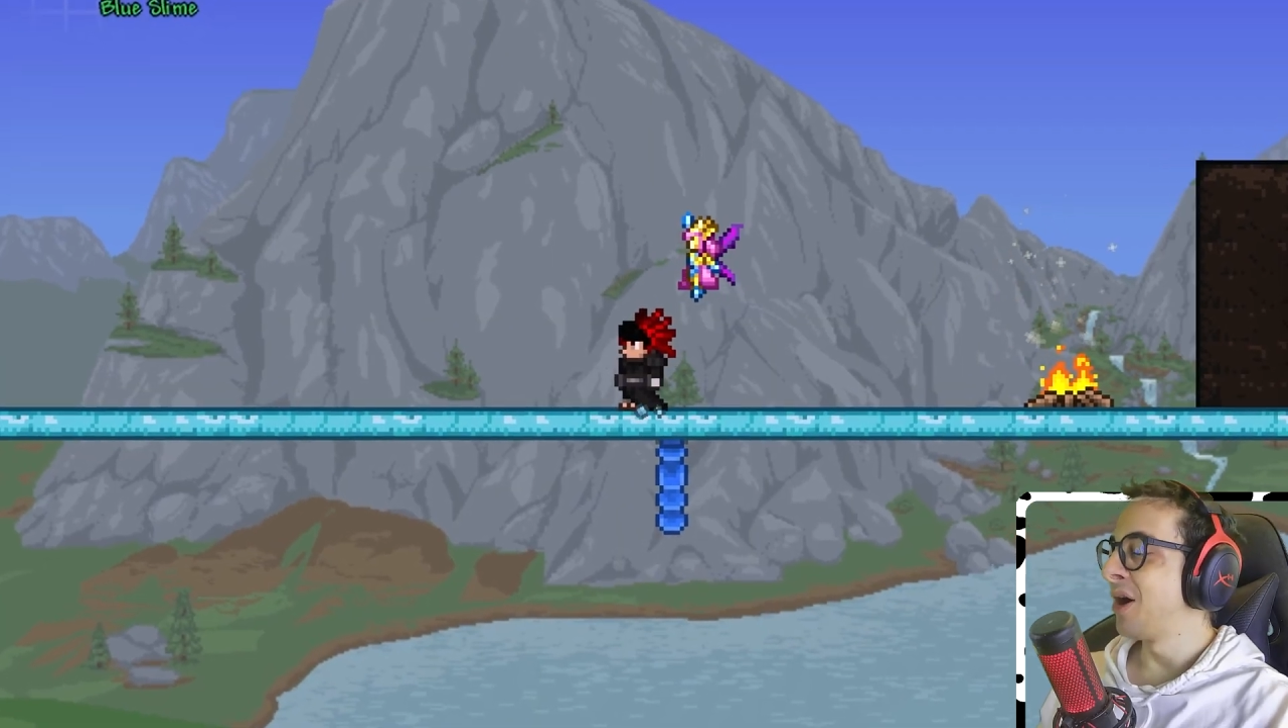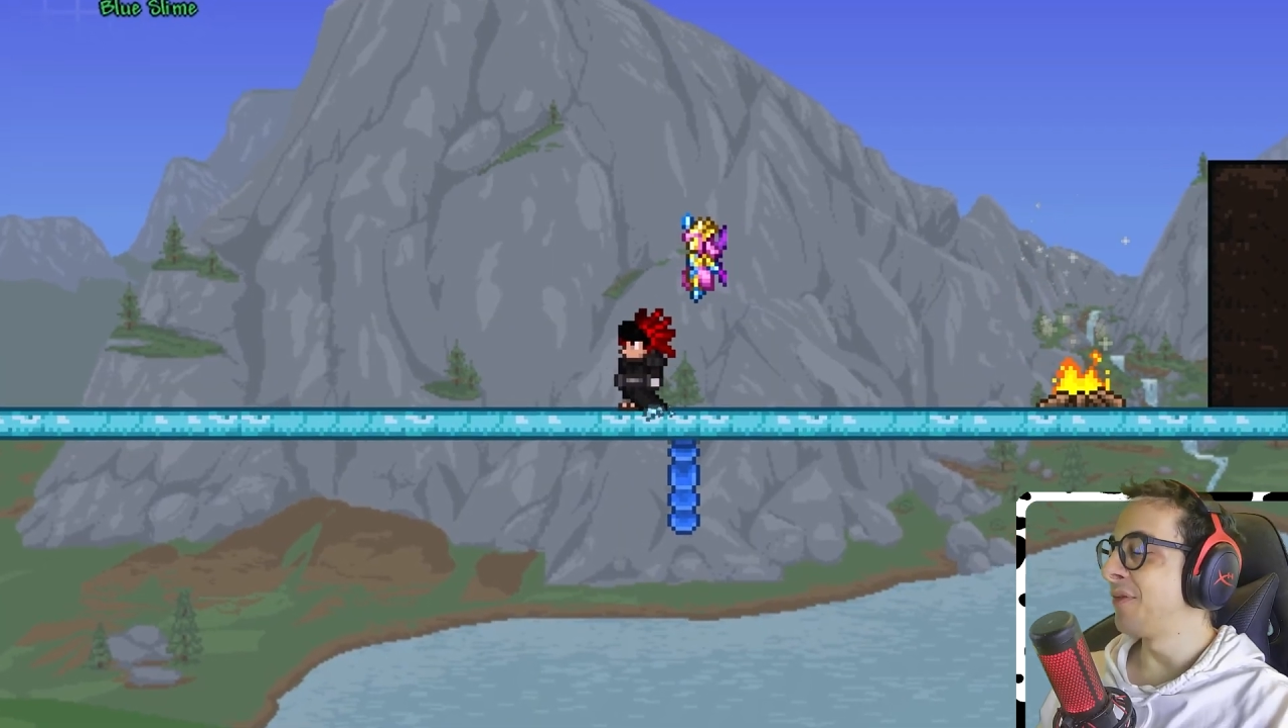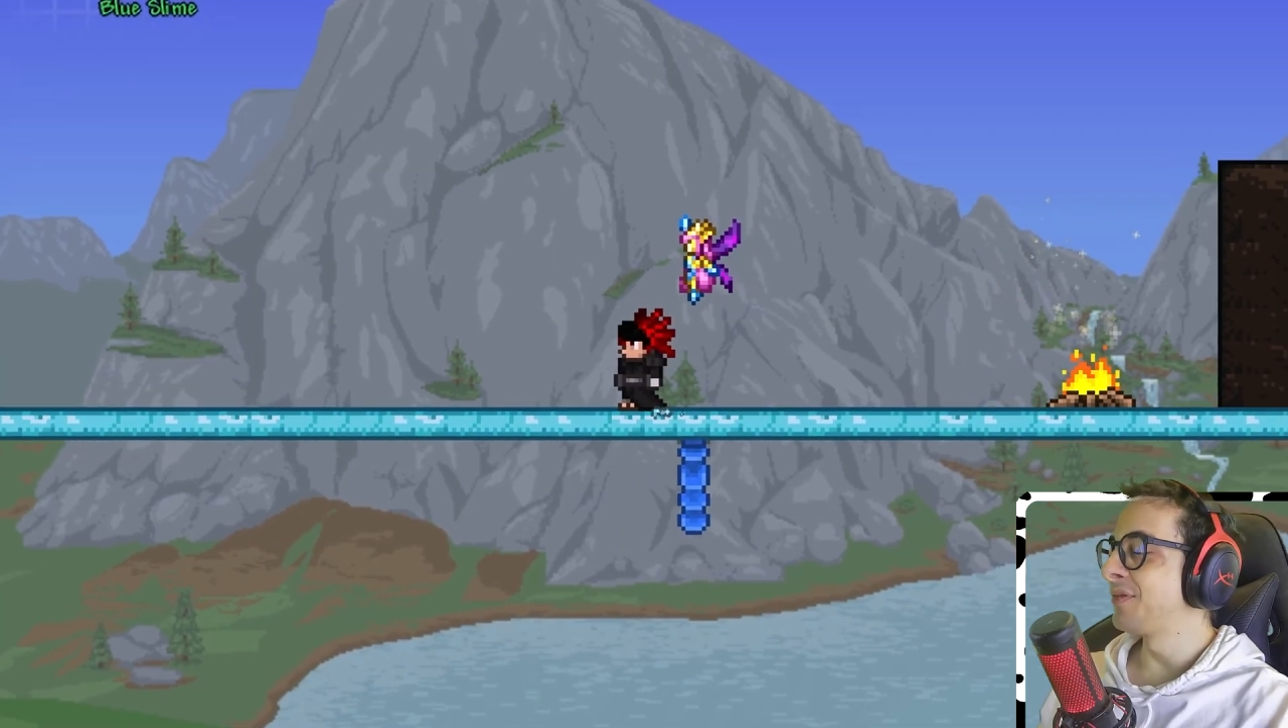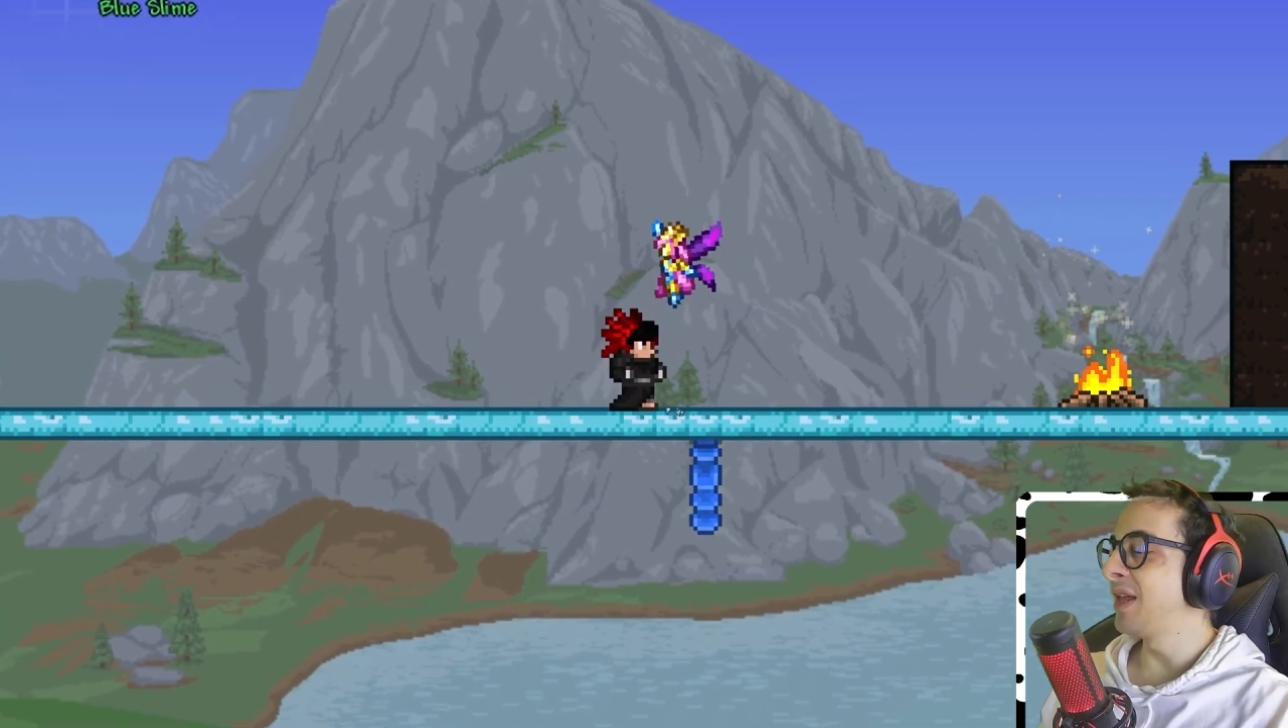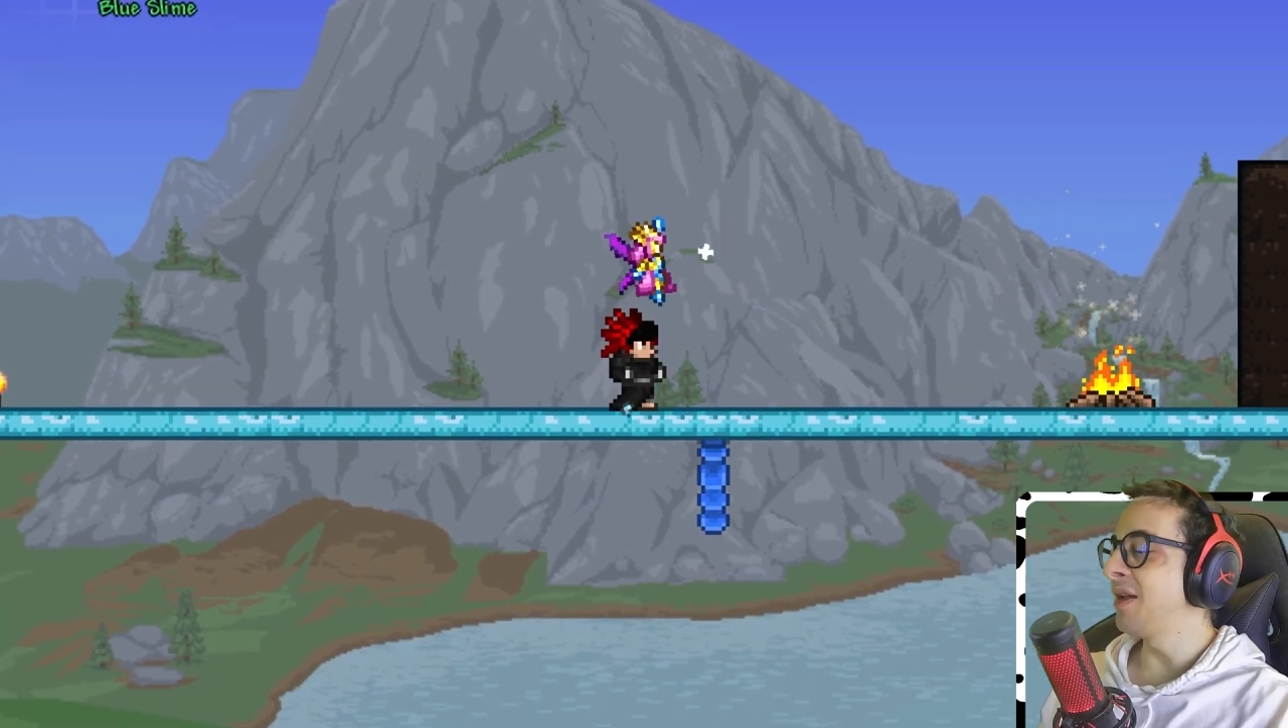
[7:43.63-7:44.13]

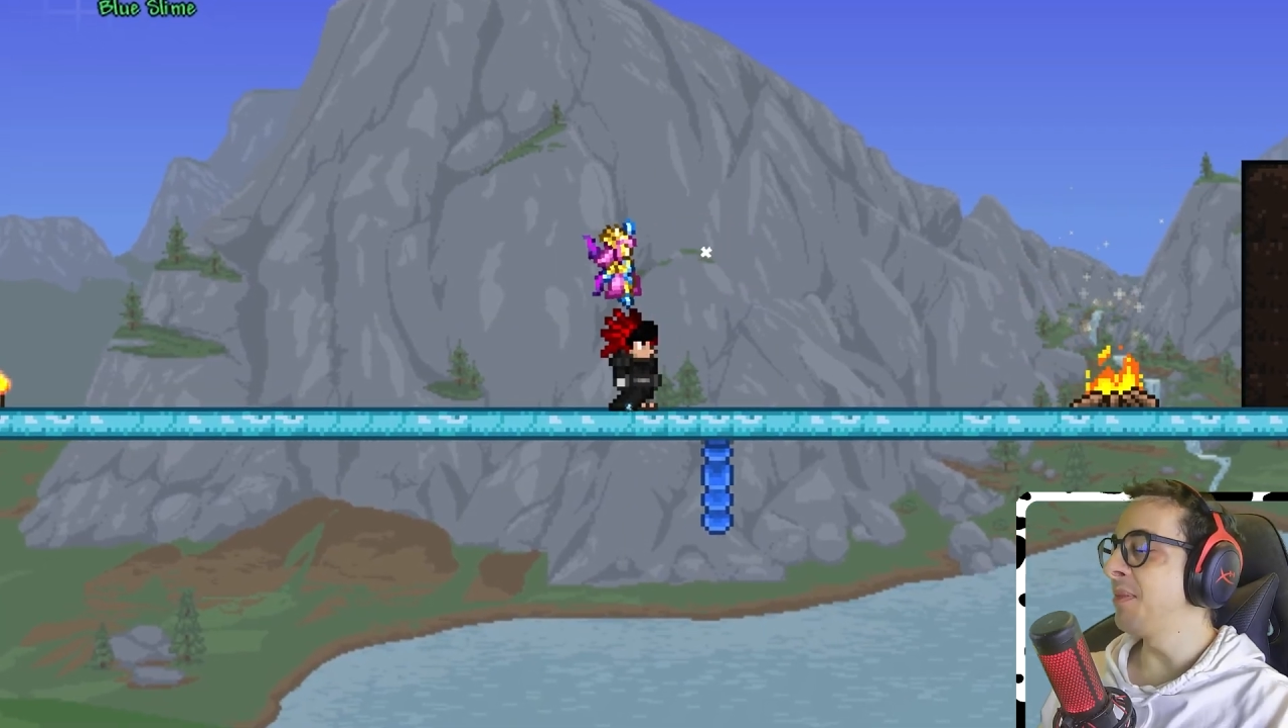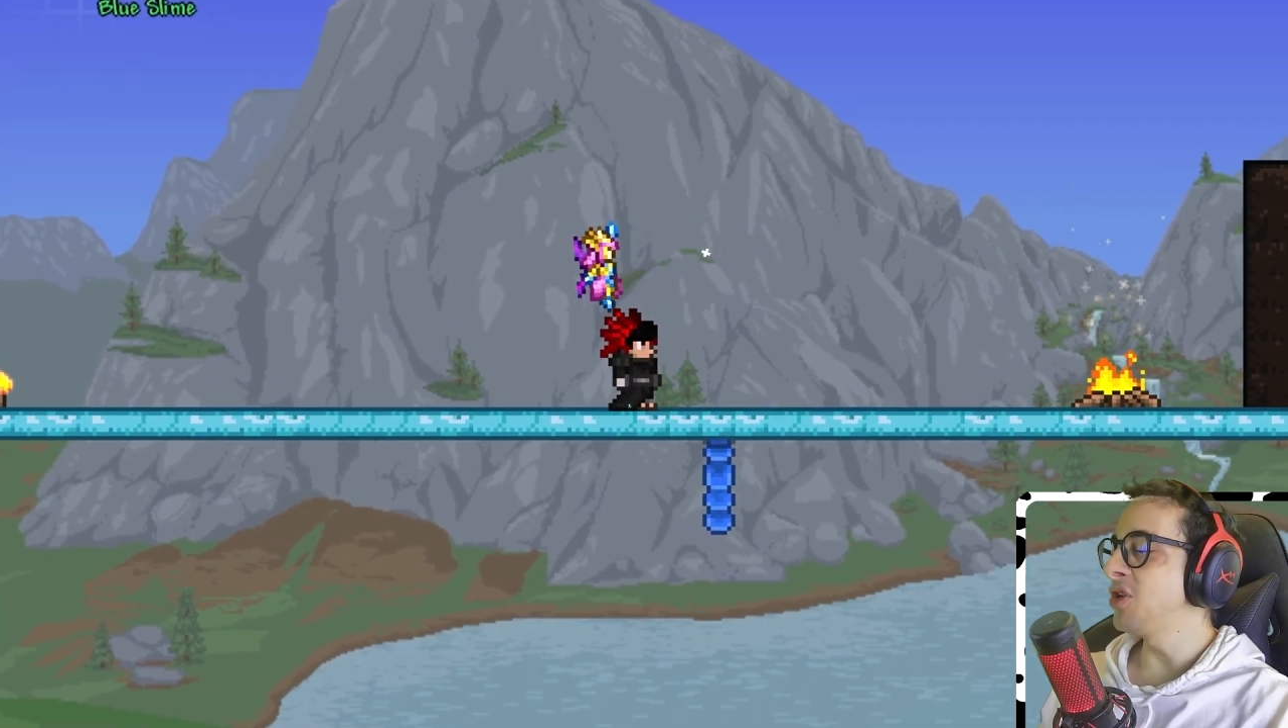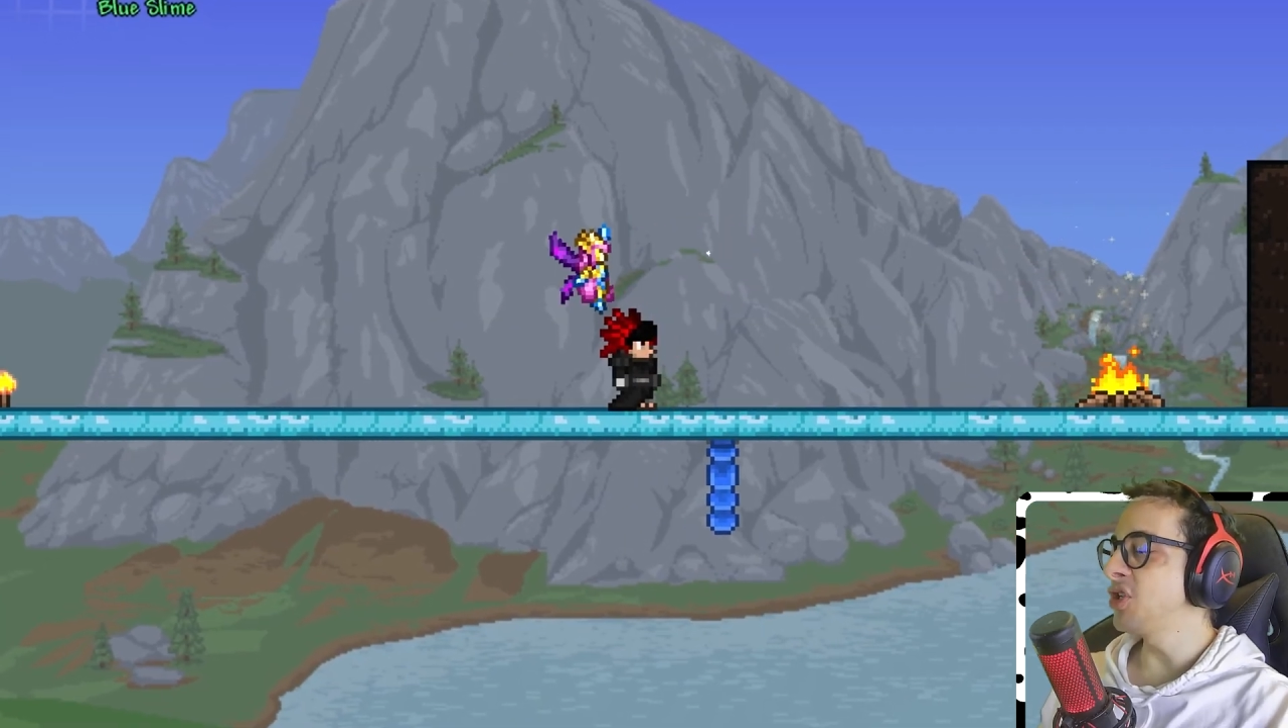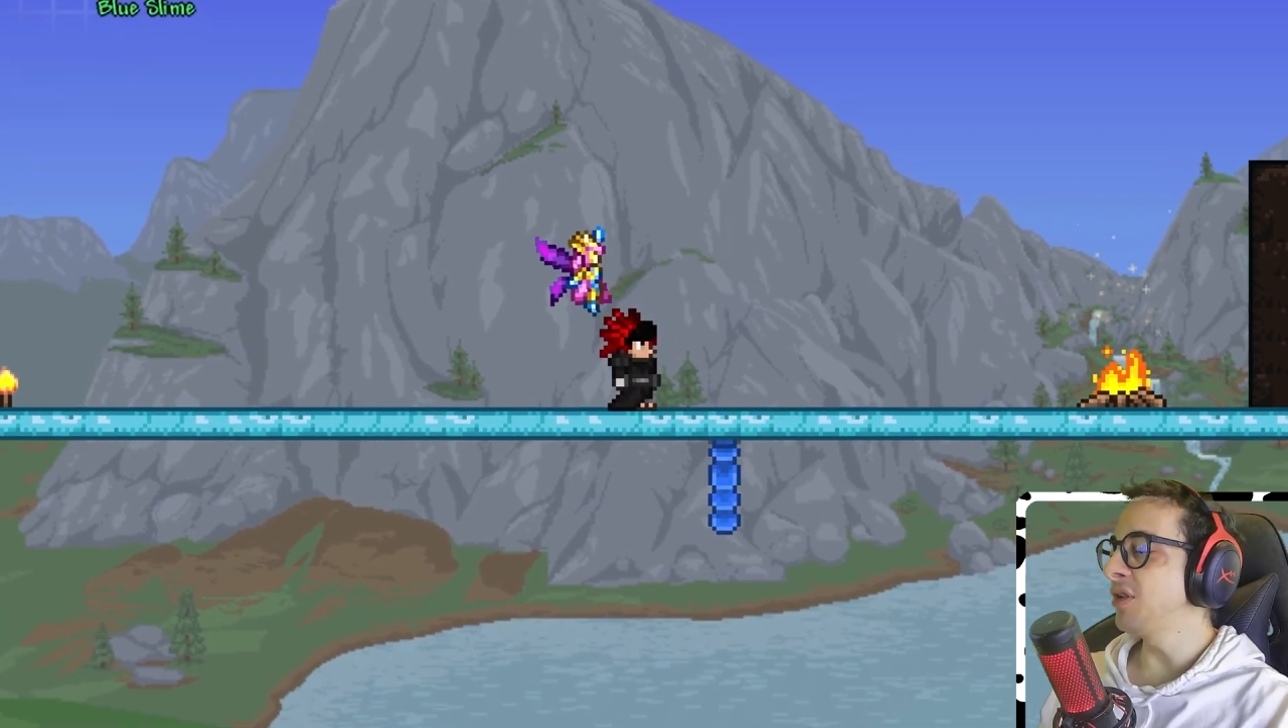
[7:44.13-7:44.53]
of damage